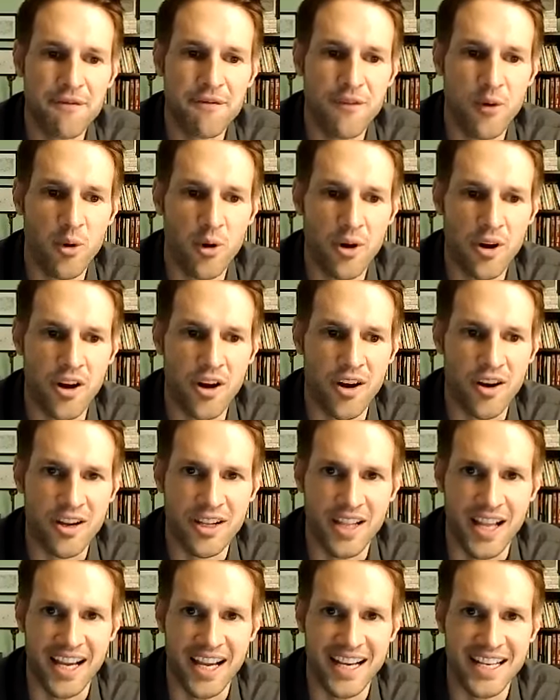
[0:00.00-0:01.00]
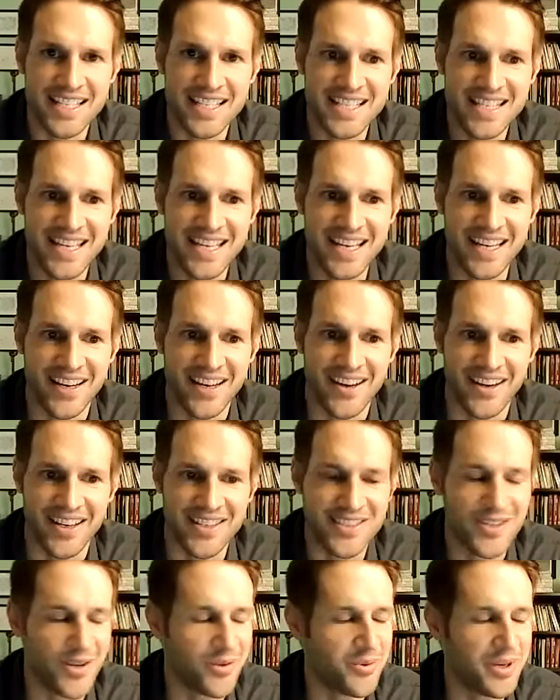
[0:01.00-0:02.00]
for our clients here. And
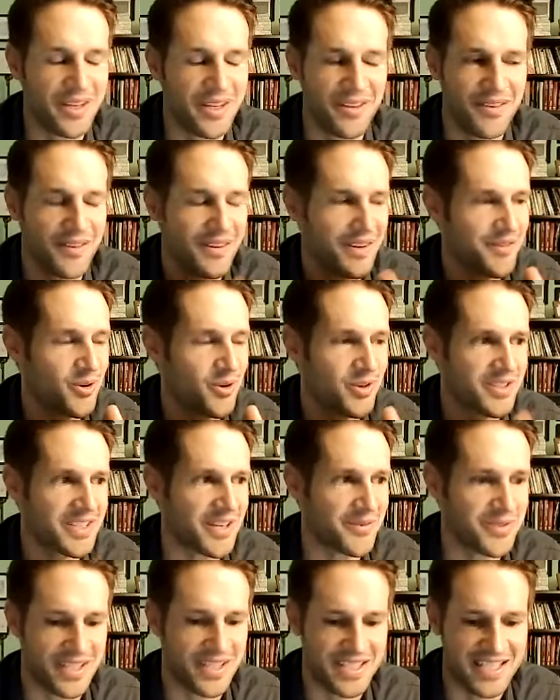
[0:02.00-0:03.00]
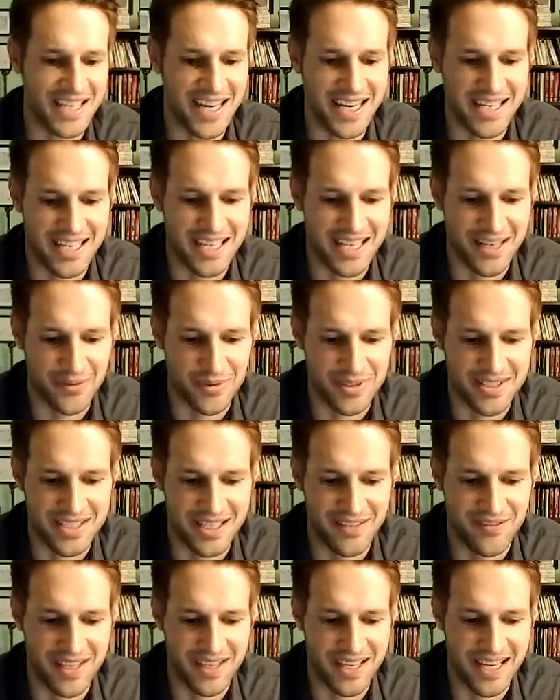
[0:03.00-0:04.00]
so of course, I was excited to kind of
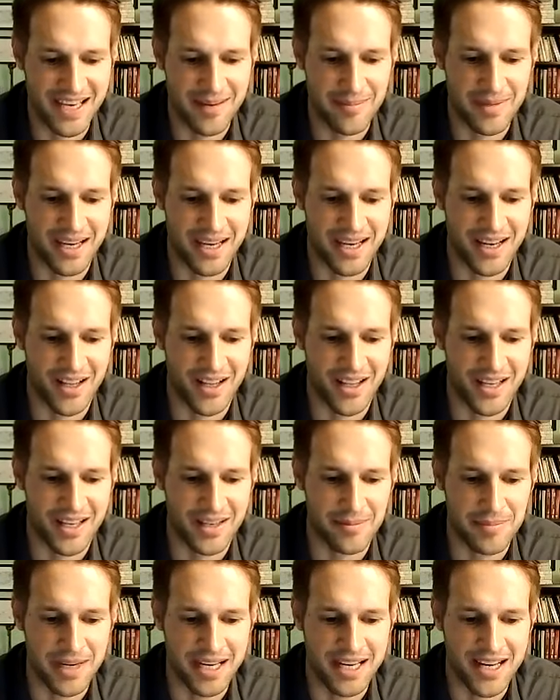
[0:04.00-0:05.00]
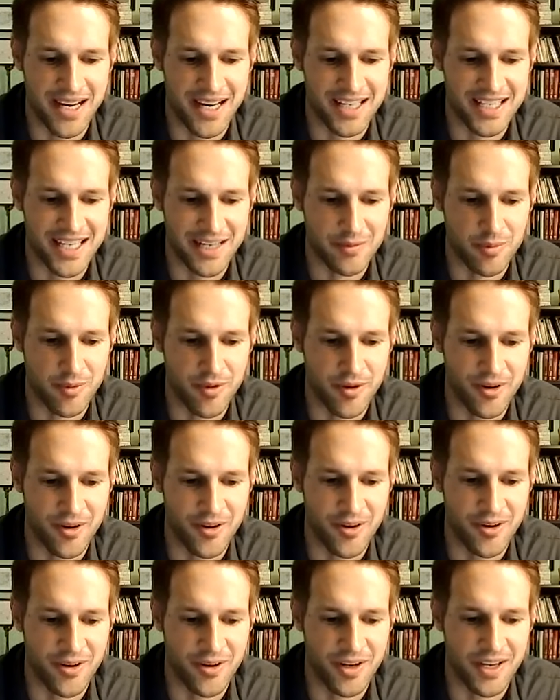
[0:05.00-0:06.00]
receive the email and to make contact with
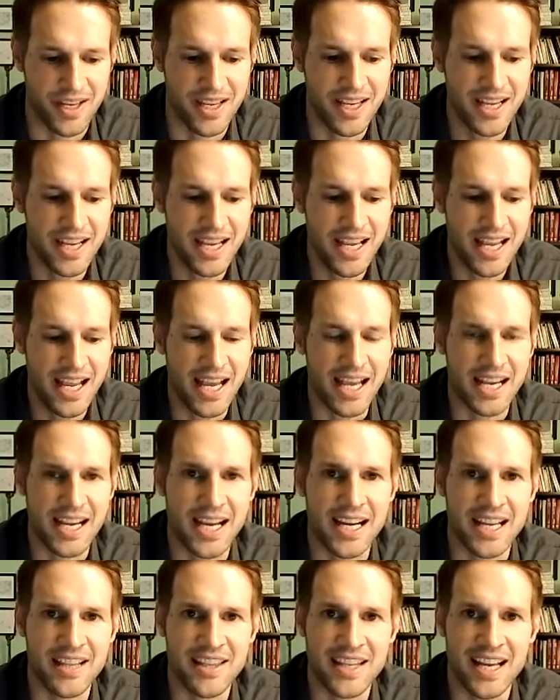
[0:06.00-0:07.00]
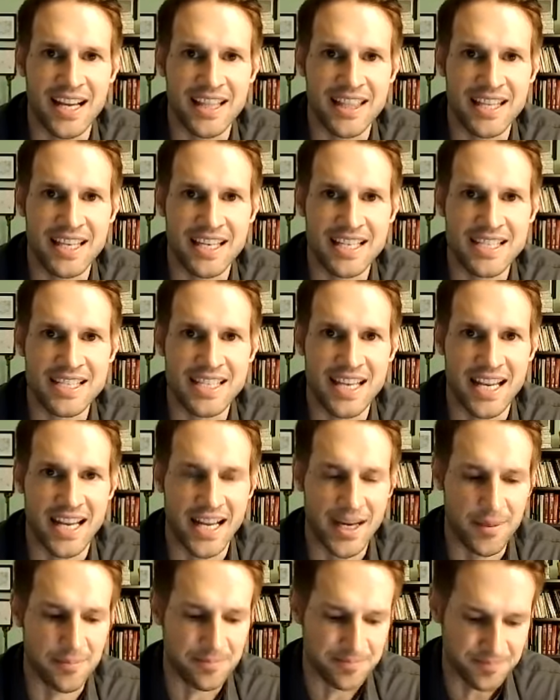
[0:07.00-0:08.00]
her and kind of got things set
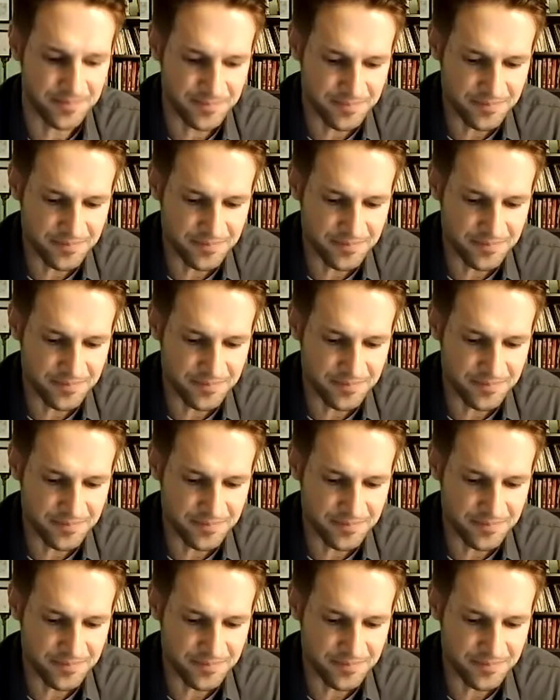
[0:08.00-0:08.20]
up.